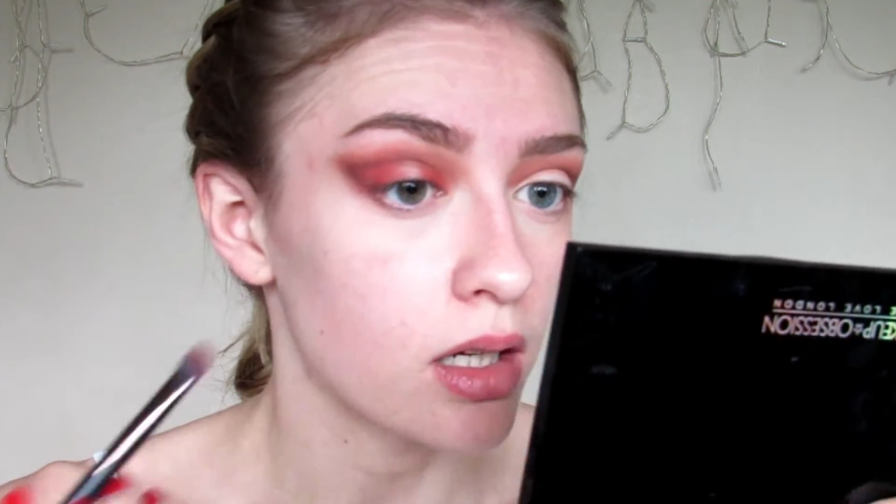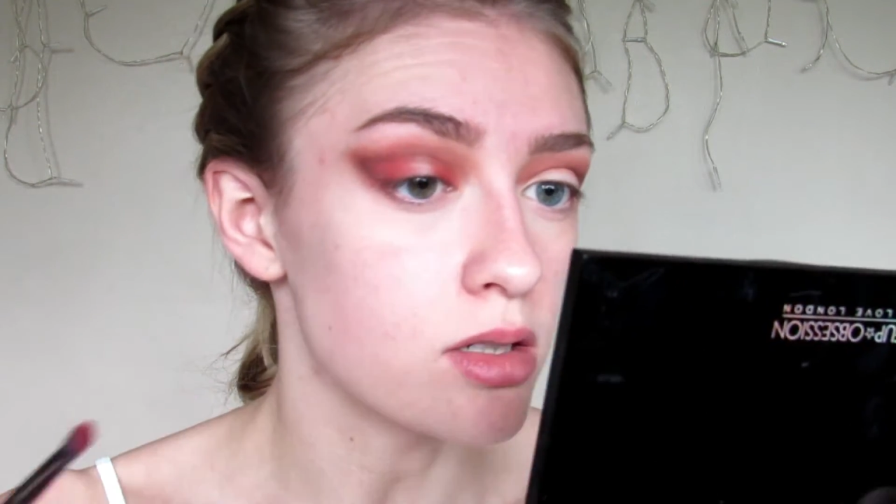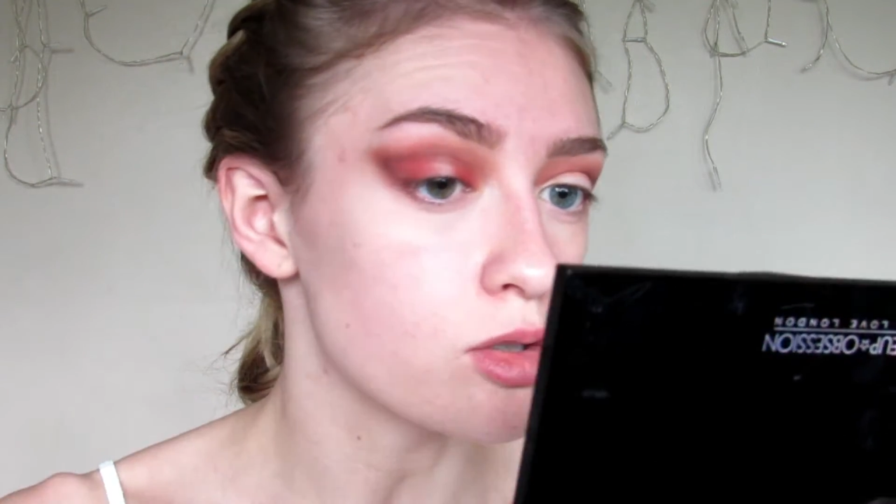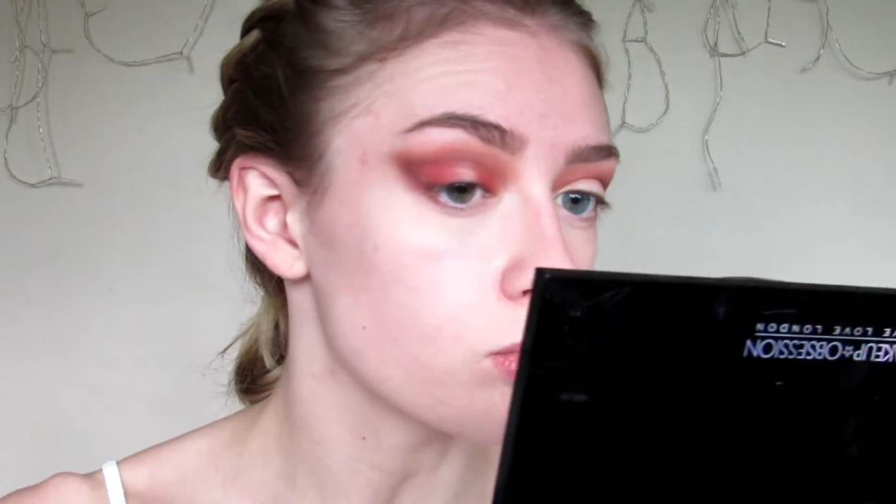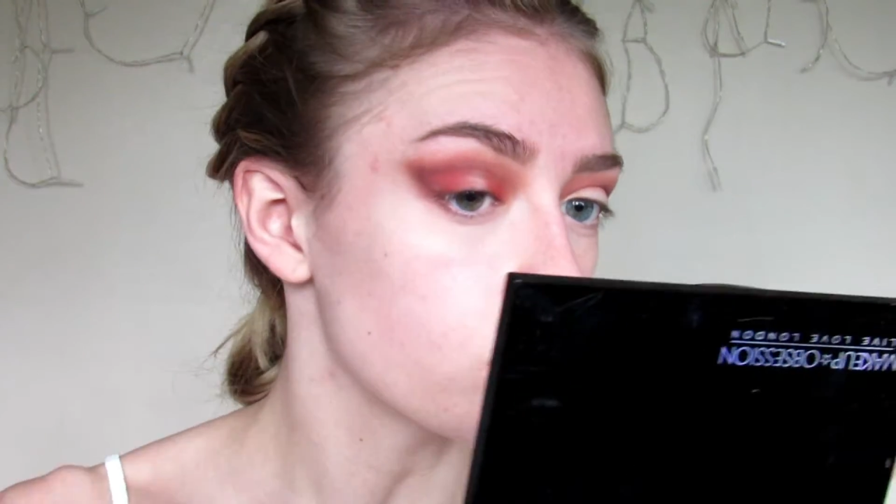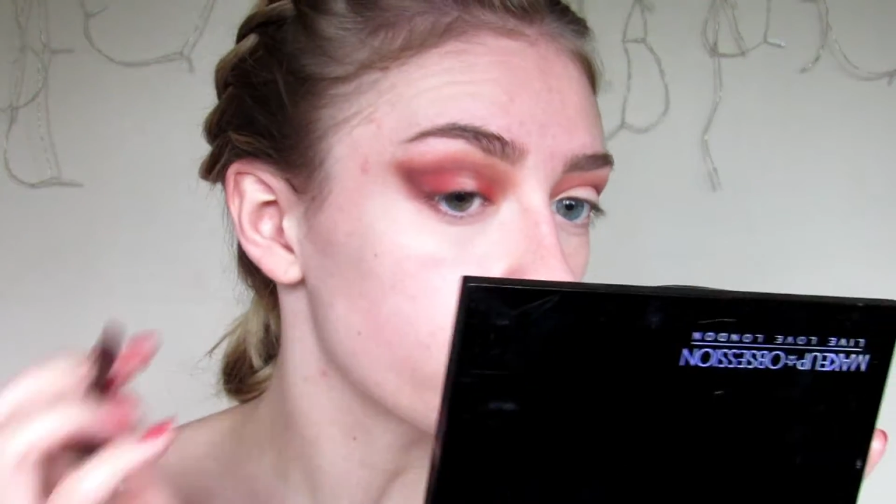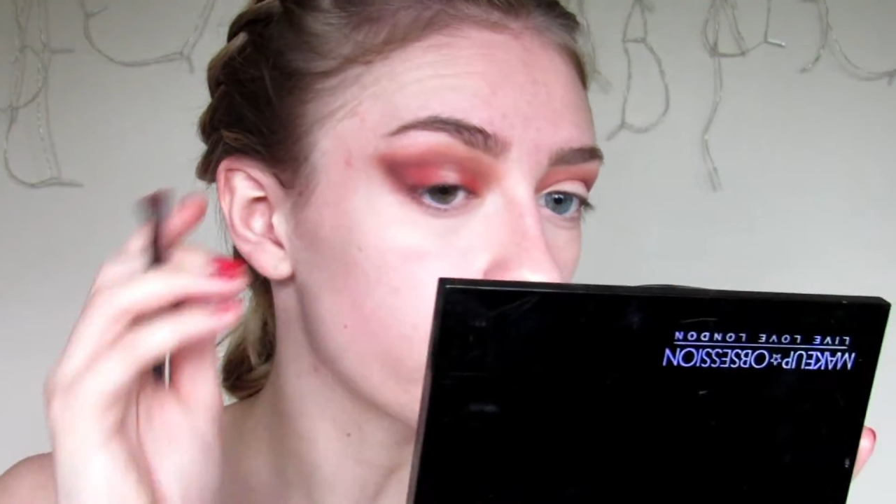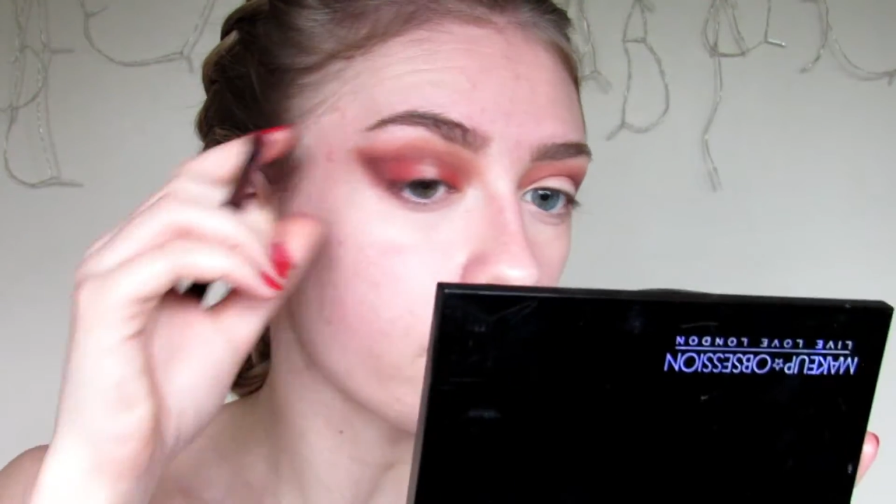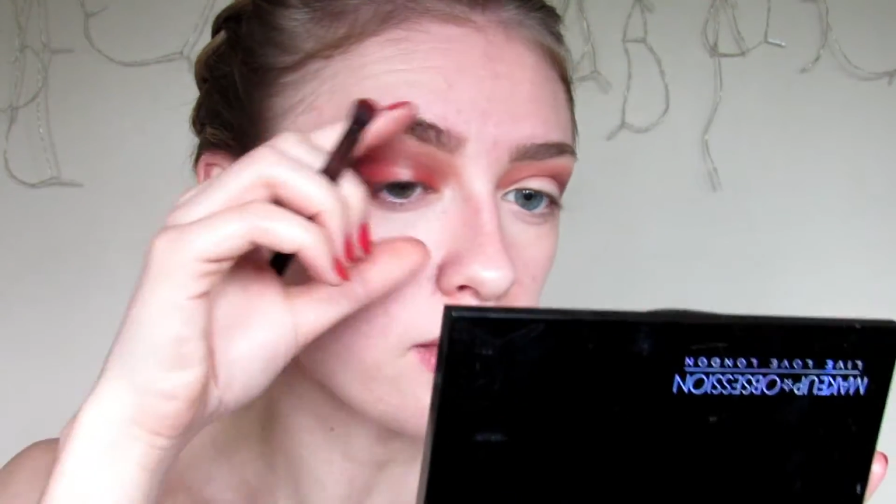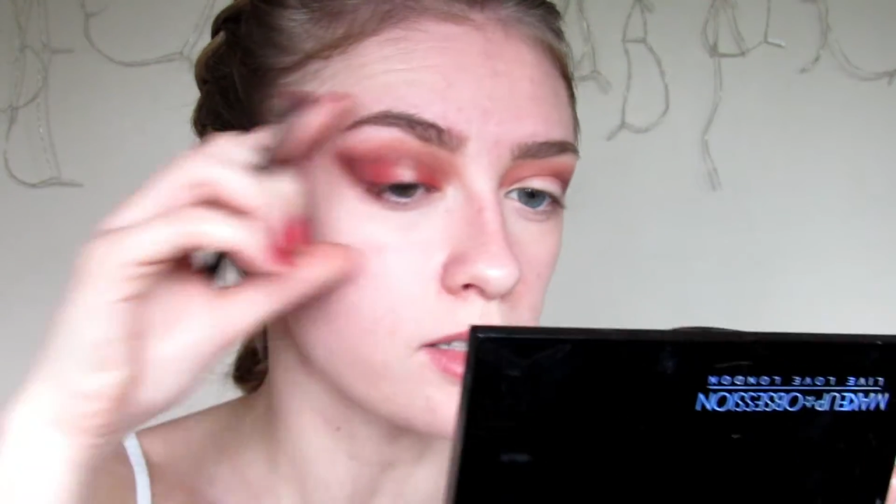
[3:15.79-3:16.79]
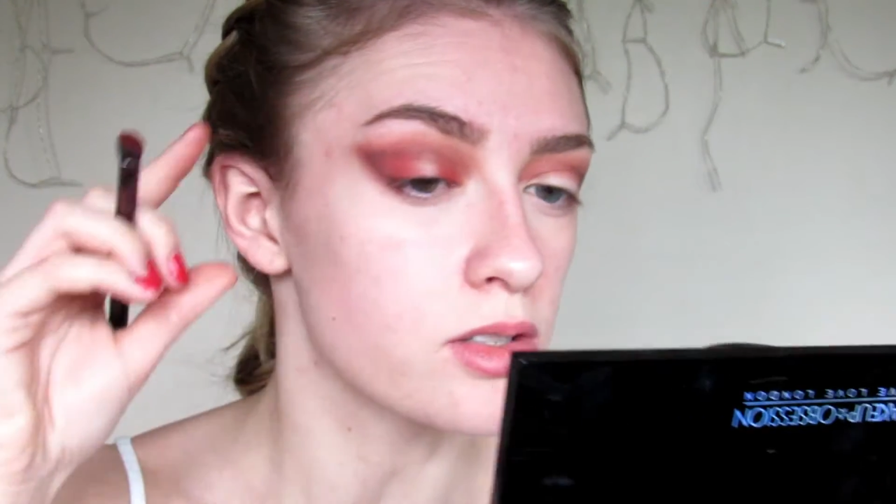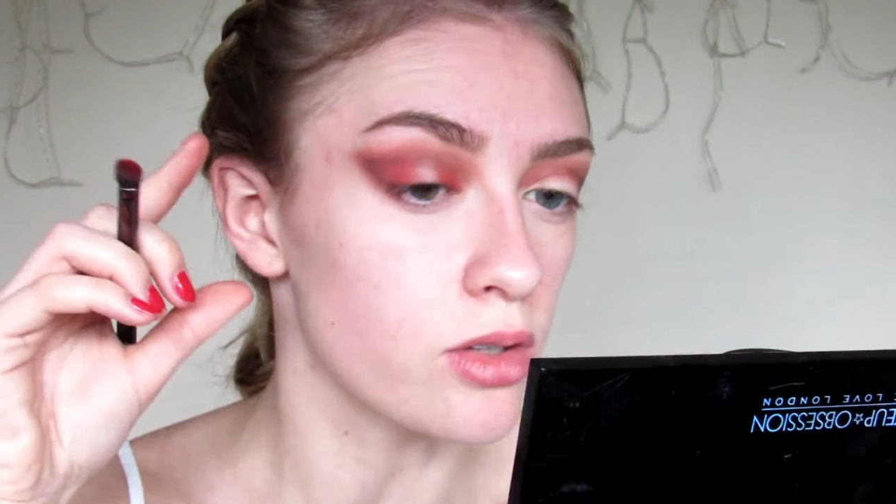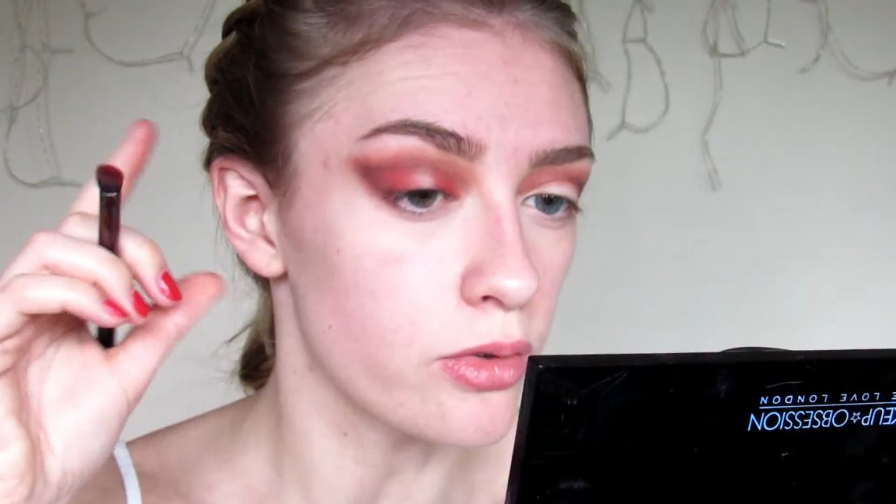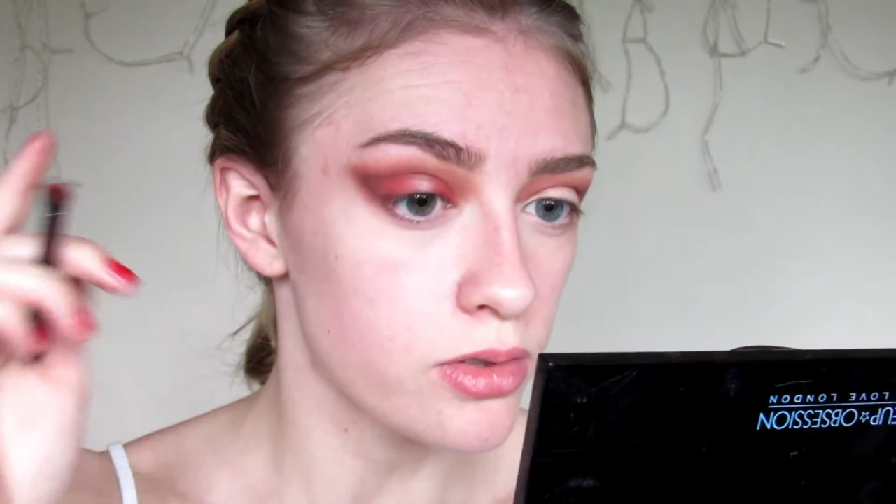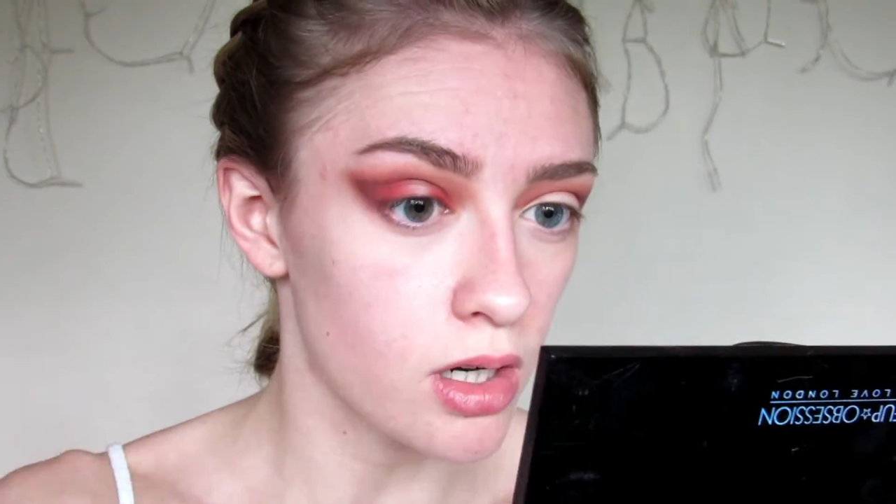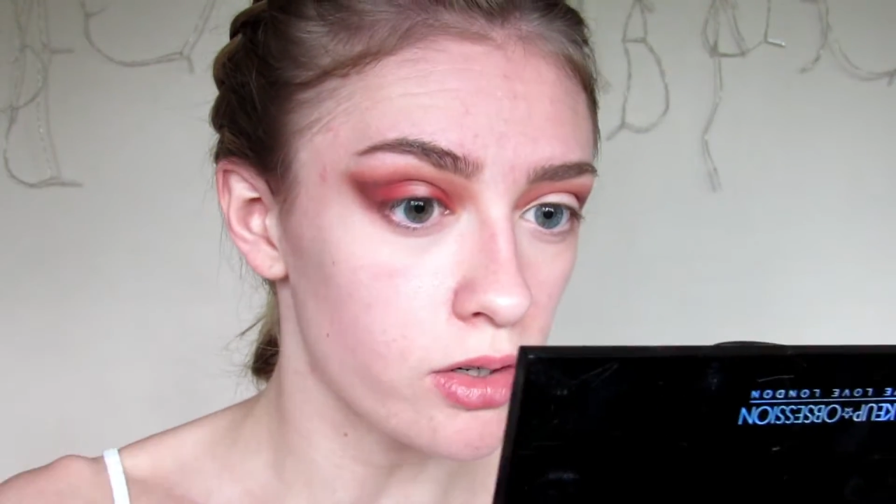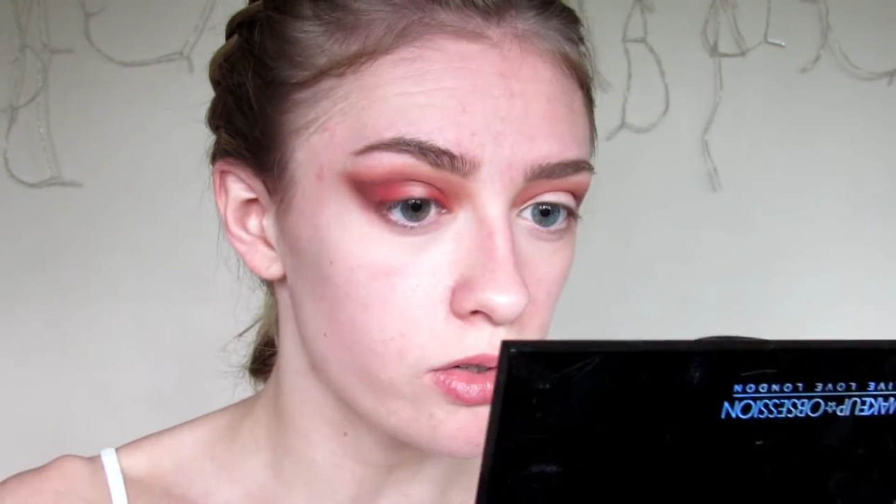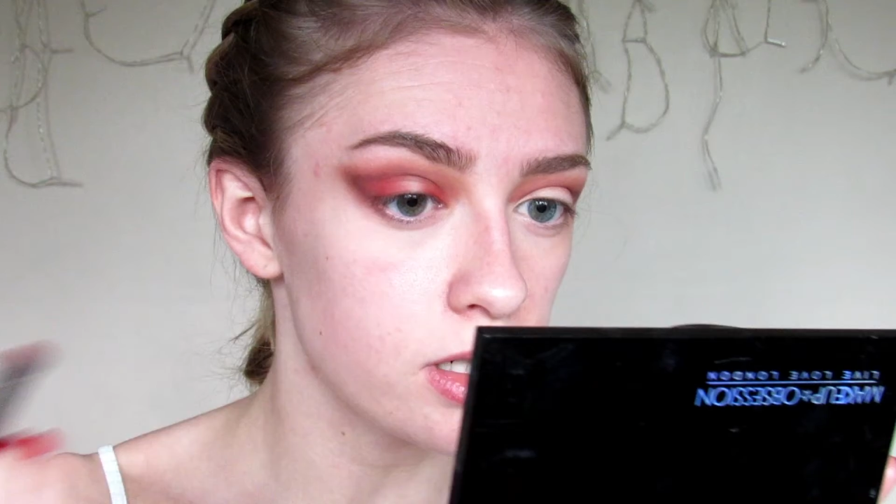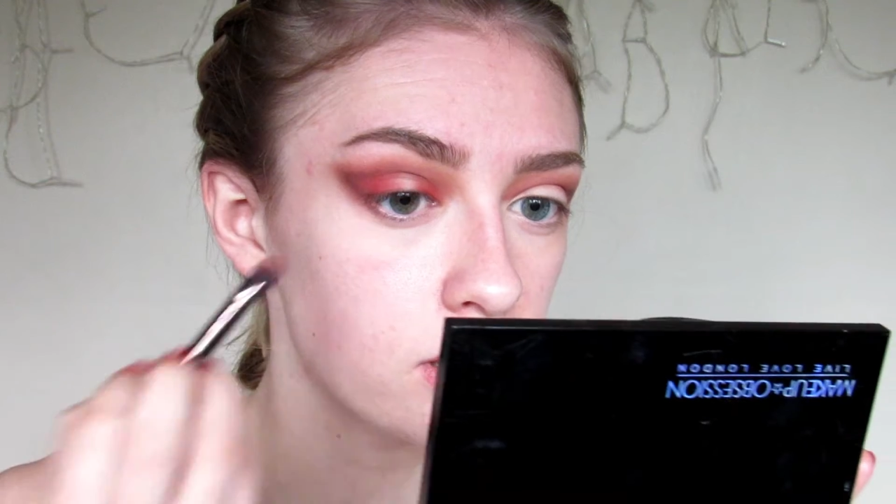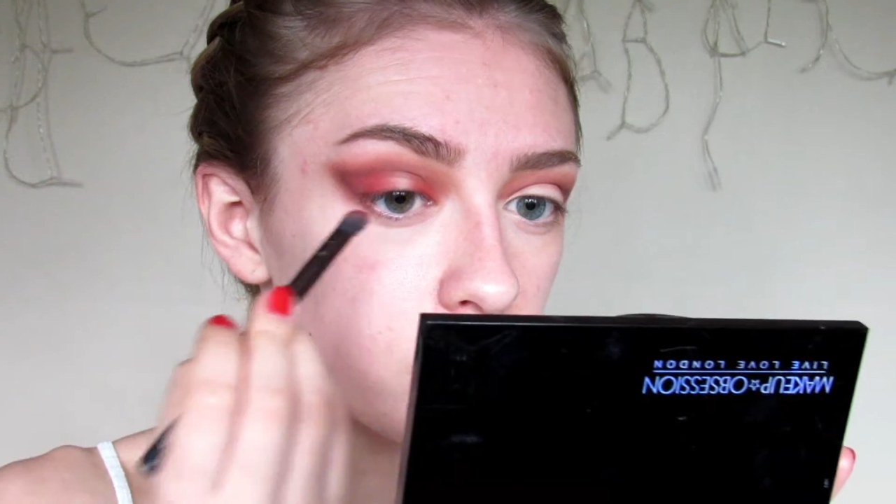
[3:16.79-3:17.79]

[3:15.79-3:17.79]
and do more of like that soft cut crease